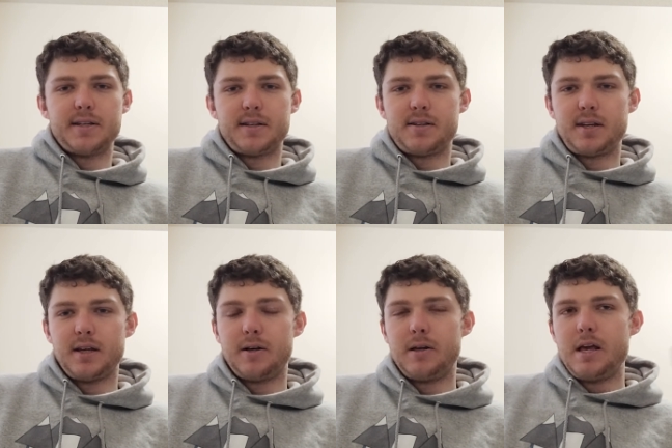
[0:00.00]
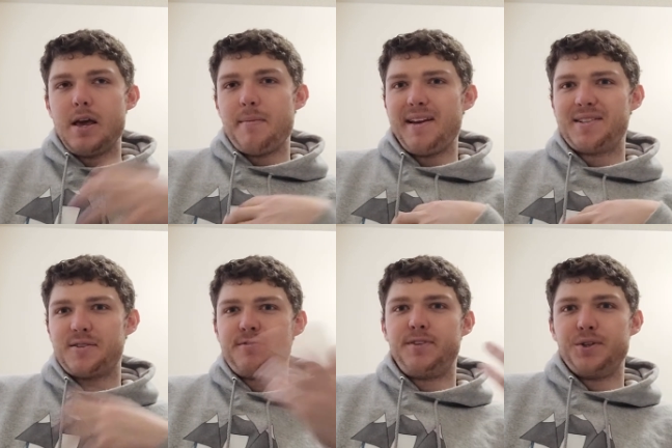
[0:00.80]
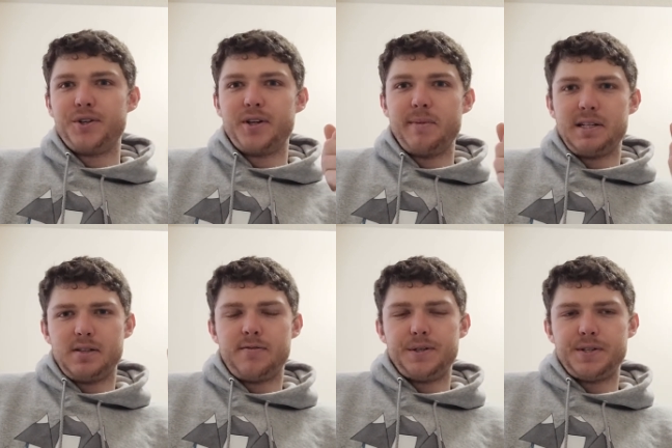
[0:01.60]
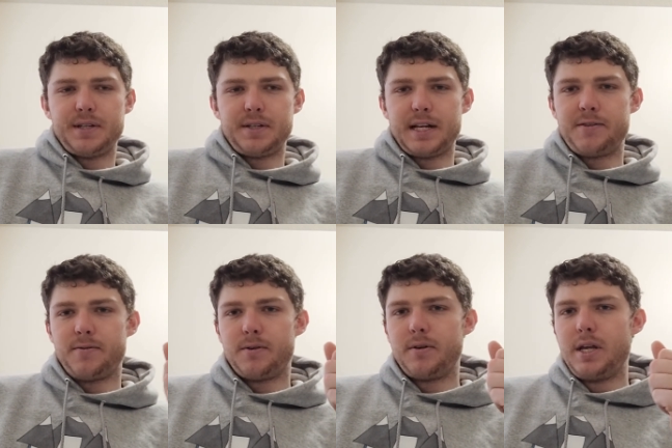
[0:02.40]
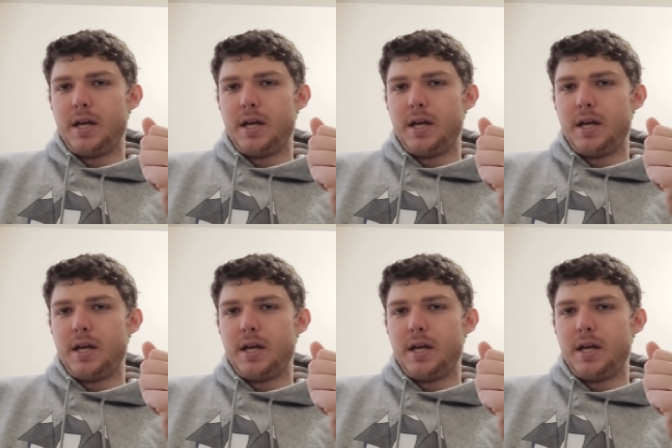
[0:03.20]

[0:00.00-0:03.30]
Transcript: It still makes us feel good, makes us feel successful.